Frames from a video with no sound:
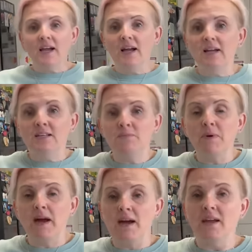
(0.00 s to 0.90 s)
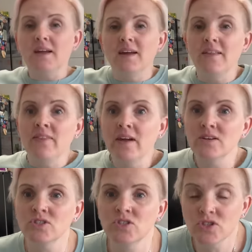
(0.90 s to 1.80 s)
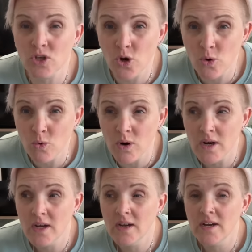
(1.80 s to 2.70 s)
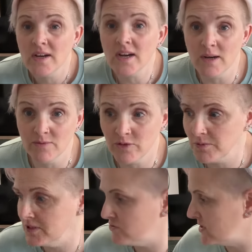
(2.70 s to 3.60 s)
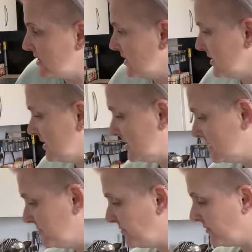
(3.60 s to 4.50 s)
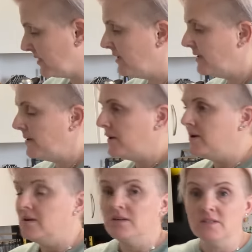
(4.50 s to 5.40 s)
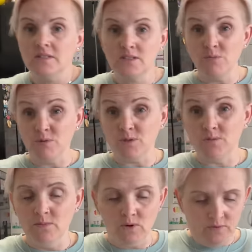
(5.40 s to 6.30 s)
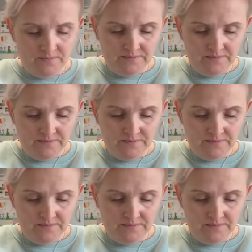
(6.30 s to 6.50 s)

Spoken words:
and black and they are so comfortable, it's ridiculous. So I bought some more.